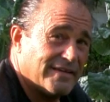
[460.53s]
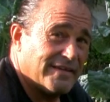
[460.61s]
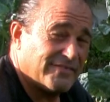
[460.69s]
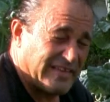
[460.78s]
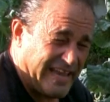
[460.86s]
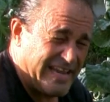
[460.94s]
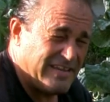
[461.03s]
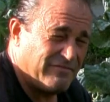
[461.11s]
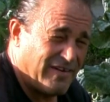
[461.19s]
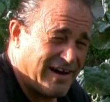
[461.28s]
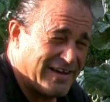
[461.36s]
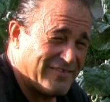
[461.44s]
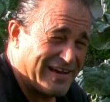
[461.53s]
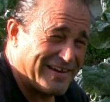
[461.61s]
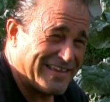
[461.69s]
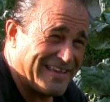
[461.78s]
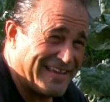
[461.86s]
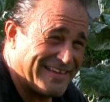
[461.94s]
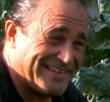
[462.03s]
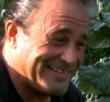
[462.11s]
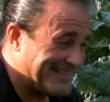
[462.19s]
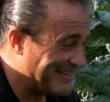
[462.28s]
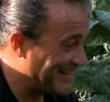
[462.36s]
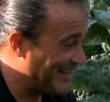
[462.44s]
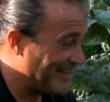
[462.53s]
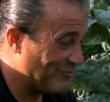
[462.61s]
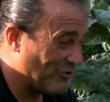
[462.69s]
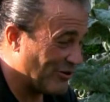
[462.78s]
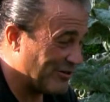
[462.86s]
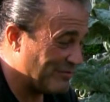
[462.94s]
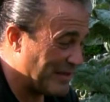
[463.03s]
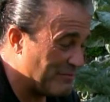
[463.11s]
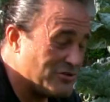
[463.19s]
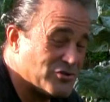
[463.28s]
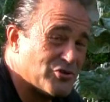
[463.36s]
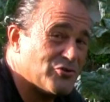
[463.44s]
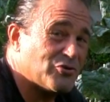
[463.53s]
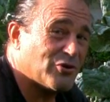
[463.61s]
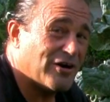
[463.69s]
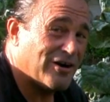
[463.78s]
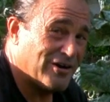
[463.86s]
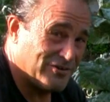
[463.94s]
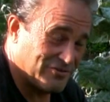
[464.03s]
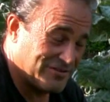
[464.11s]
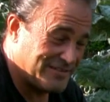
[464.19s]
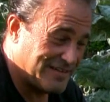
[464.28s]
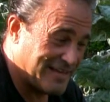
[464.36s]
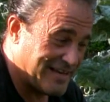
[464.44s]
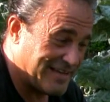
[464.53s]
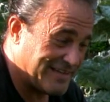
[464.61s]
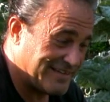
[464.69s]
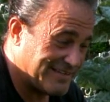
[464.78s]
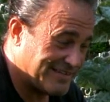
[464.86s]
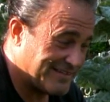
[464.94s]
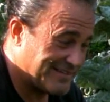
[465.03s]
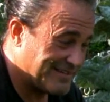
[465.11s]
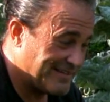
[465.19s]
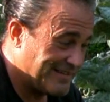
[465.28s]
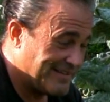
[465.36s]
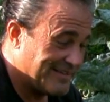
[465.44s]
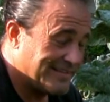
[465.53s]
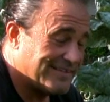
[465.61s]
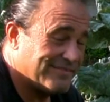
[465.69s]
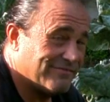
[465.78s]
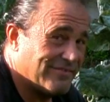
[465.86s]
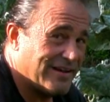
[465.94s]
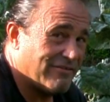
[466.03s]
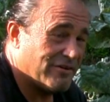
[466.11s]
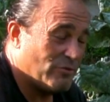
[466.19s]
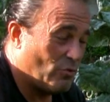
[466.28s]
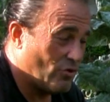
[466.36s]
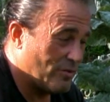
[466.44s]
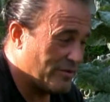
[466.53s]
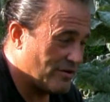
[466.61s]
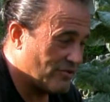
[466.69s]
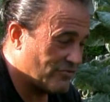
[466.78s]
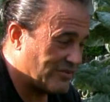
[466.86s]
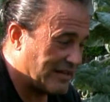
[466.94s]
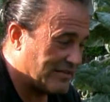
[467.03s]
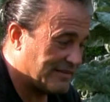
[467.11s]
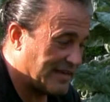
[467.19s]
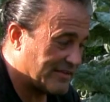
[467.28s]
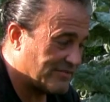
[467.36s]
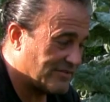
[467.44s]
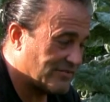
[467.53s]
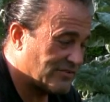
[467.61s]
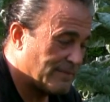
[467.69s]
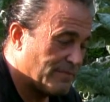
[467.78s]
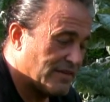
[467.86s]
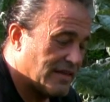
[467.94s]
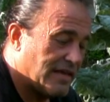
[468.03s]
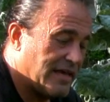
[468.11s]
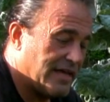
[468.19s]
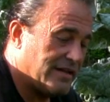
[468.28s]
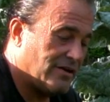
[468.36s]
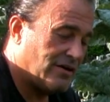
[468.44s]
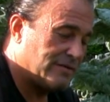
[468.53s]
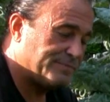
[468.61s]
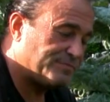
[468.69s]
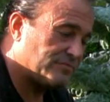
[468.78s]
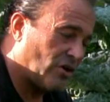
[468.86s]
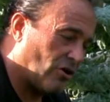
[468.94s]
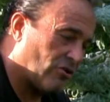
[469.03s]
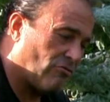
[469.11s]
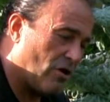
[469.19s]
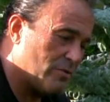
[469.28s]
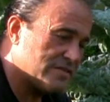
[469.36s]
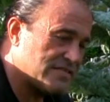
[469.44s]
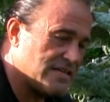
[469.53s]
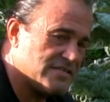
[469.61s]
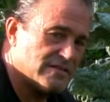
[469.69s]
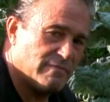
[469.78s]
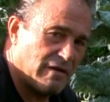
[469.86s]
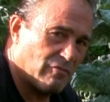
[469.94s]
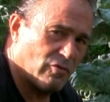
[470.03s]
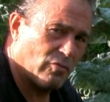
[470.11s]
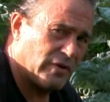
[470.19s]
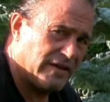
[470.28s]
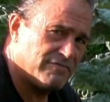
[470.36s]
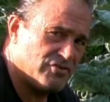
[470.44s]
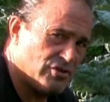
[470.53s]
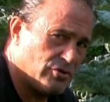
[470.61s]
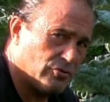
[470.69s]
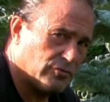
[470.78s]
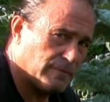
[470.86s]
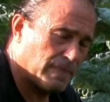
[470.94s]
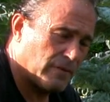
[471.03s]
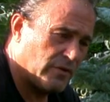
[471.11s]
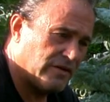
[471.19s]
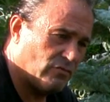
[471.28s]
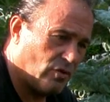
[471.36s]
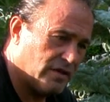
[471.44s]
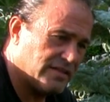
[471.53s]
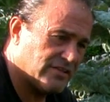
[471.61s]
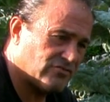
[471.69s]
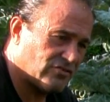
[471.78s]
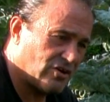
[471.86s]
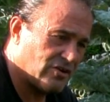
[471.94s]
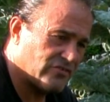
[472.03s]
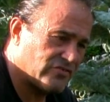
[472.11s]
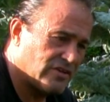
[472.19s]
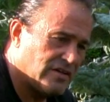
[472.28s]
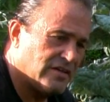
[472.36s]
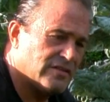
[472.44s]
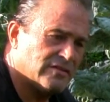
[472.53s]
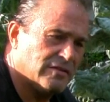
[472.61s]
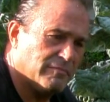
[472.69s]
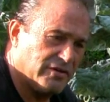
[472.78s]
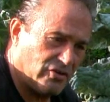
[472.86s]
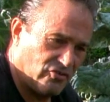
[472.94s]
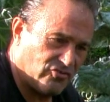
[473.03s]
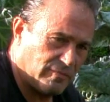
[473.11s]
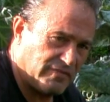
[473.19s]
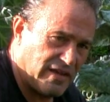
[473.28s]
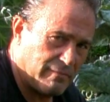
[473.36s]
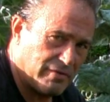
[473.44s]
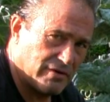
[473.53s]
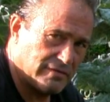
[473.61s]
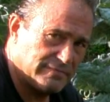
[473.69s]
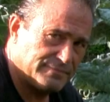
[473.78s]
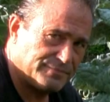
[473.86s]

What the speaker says: it's 85 out again, and we're gonna maybe shoot to 100 today. Very warm here in South Texas. And our growing season, remember, we have two. We have one that starts the middle of September,